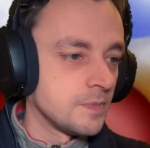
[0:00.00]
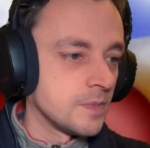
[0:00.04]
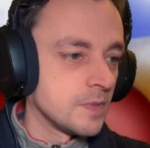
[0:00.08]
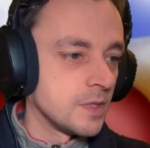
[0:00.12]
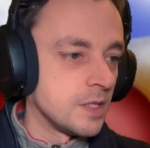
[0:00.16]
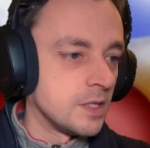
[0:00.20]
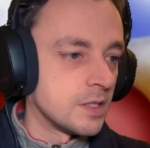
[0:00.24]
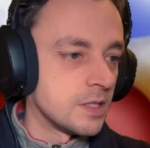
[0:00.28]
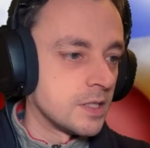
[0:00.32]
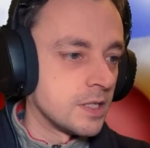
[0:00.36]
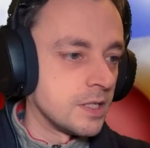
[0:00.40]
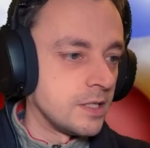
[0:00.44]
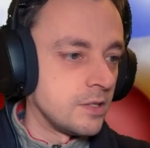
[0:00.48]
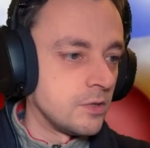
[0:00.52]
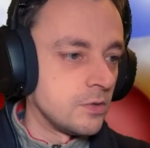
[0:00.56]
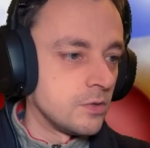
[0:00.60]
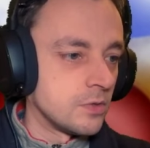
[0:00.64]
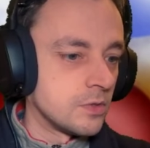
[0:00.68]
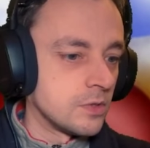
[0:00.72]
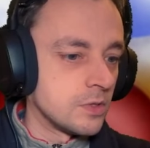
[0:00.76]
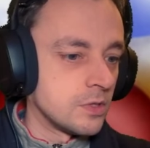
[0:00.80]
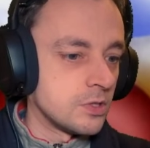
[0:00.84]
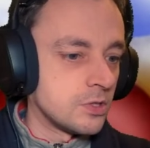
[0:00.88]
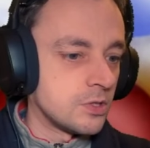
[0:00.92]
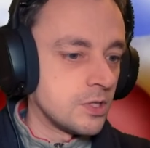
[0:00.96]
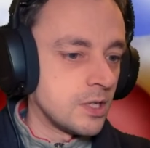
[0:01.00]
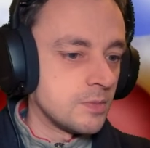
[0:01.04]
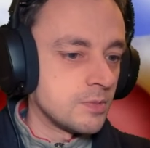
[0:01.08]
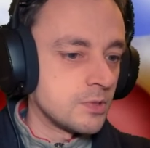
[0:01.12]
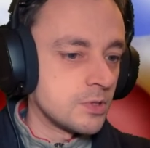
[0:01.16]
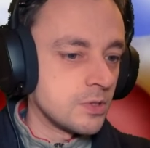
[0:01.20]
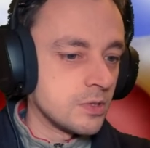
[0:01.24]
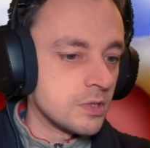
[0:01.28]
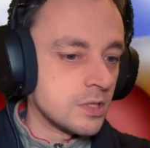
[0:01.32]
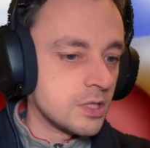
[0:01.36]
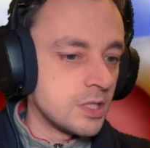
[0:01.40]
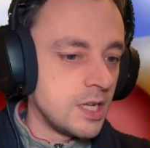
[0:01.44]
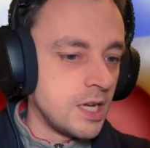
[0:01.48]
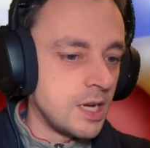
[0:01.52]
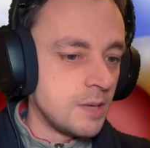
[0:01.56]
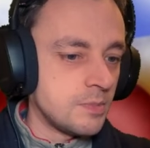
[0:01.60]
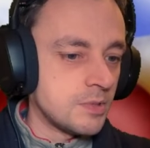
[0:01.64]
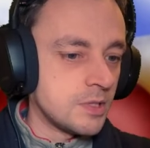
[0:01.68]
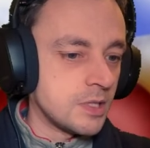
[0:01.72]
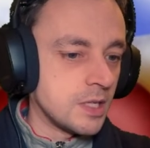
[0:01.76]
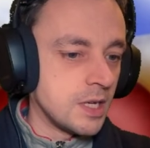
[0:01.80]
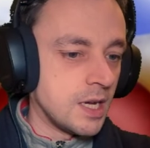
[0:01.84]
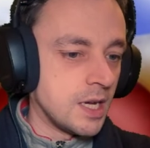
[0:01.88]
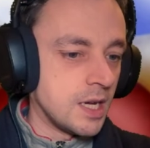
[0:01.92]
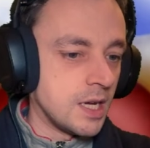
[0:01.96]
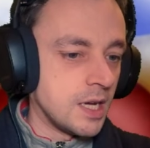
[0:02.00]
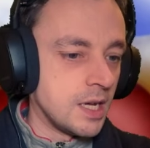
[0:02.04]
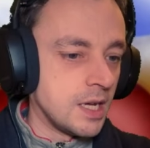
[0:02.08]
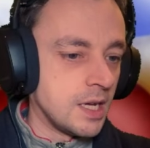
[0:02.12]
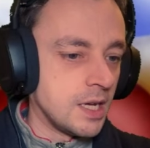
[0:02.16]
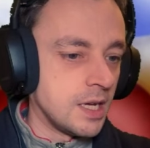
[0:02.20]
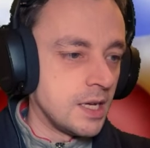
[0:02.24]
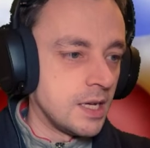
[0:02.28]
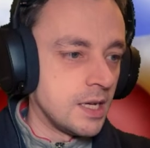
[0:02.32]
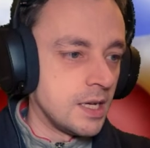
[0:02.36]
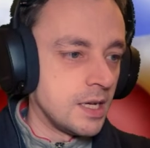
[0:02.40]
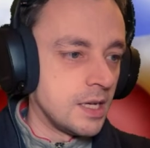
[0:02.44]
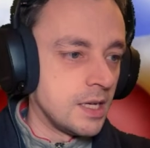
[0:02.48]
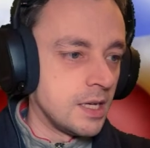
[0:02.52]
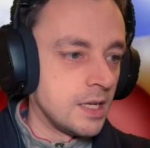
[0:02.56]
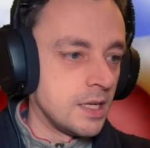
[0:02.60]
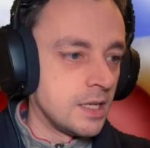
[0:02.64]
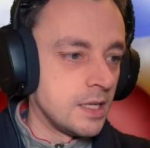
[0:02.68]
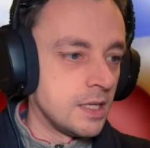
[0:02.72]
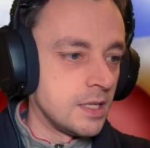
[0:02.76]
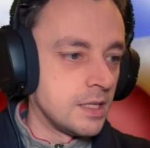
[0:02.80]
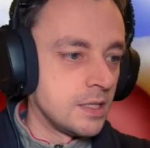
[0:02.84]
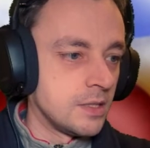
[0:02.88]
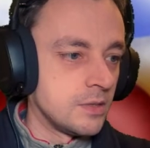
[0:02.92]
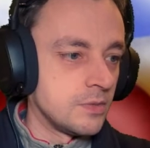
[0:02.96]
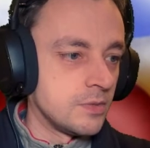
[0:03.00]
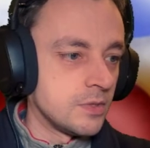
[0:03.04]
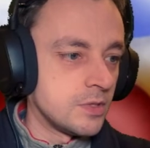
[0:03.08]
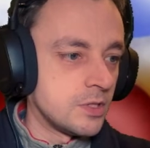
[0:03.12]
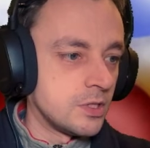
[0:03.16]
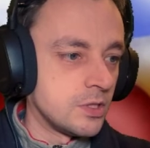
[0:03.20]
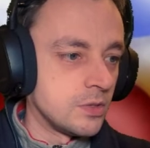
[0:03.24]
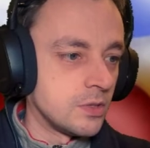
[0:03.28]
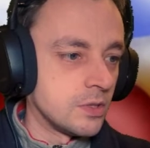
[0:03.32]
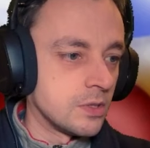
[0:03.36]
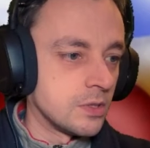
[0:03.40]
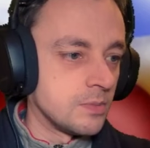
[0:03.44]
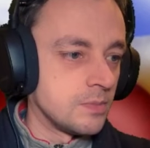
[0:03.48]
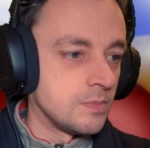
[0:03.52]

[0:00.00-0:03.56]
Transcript: Okay, all of the traps got snapped, and we've still got